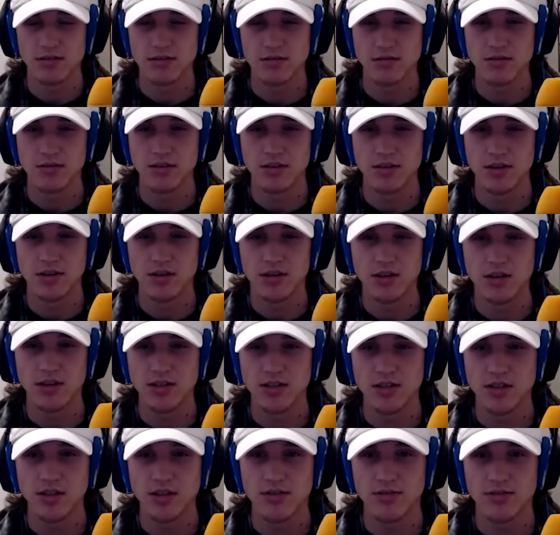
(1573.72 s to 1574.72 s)

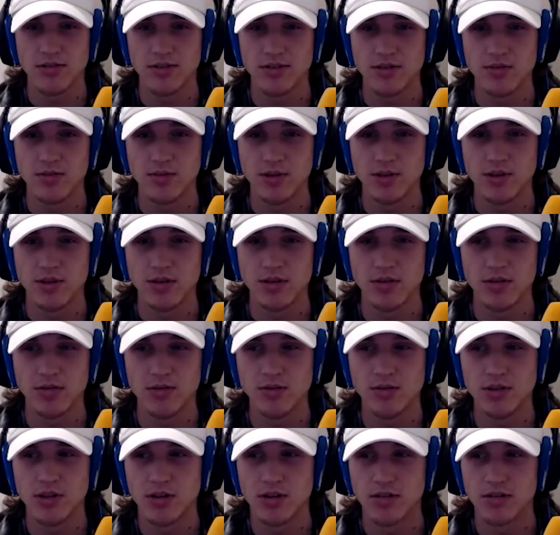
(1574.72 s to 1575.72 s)
love is a bit too
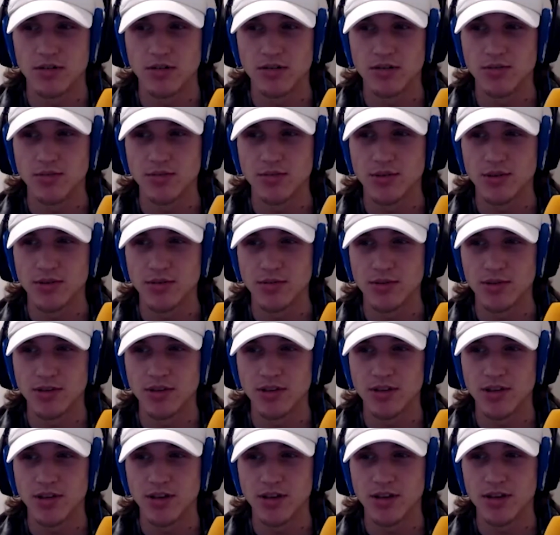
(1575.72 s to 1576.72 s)
general, but I
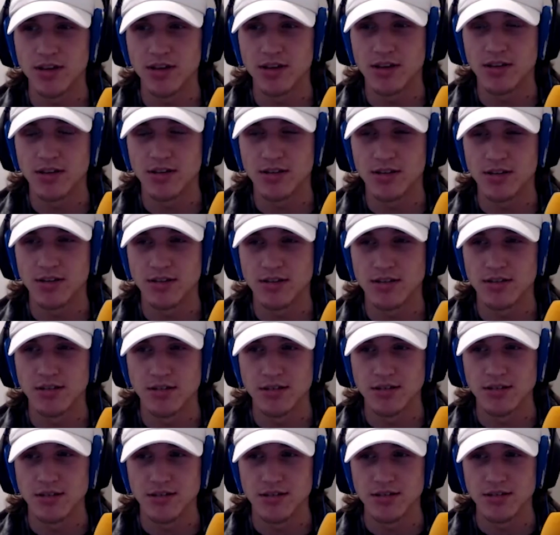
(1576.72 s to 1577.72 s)
mean, like,
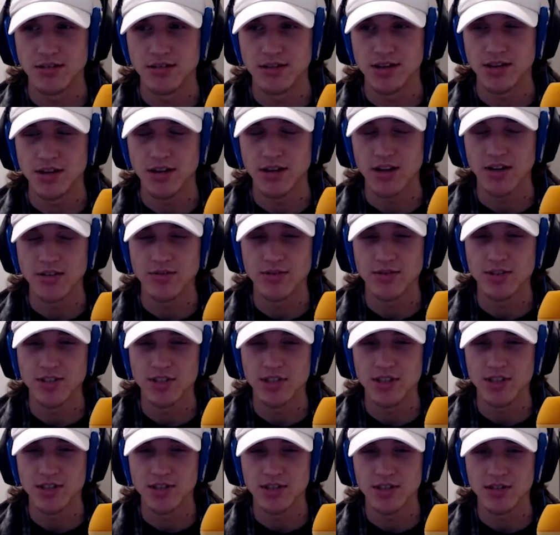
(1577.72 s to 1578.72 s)
that kind of
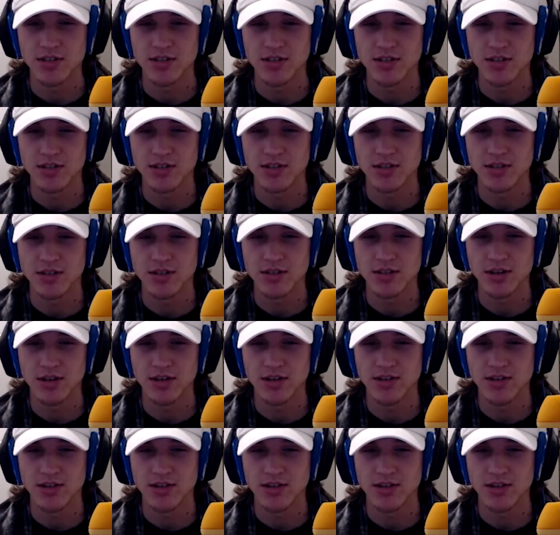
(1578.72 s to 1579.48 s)
extends to a ton of